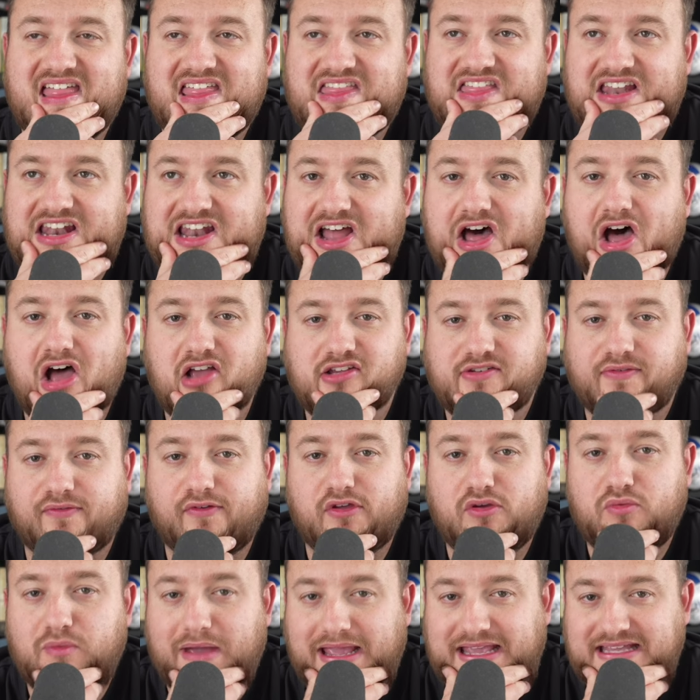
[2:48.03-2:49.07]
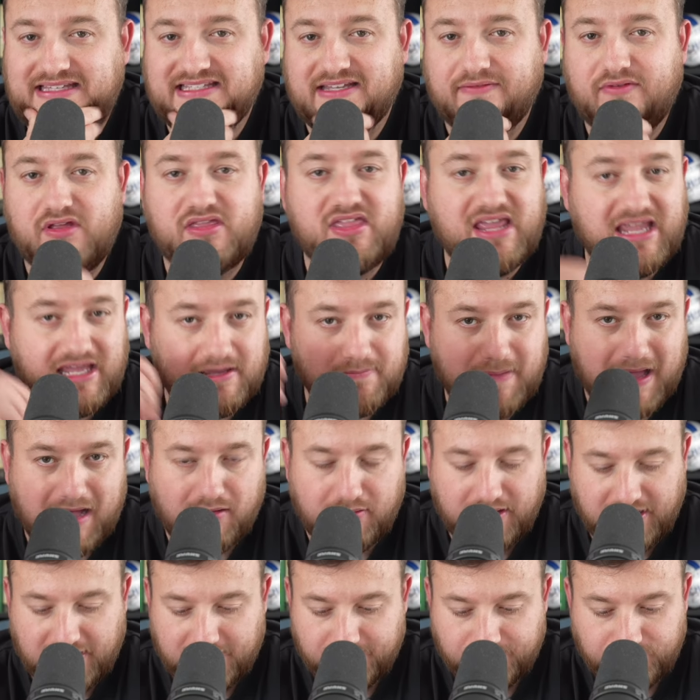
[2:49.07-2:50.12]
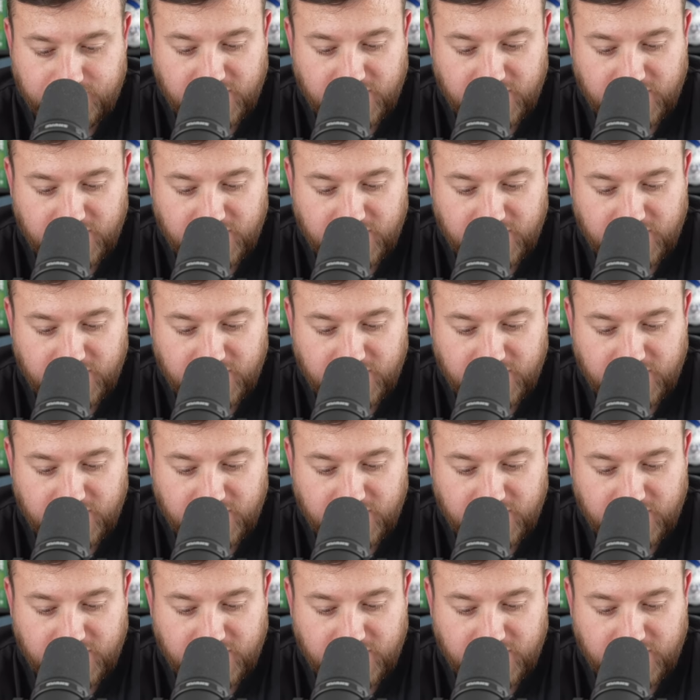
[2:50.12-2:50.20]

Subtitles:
the last few weeks. If you think about it,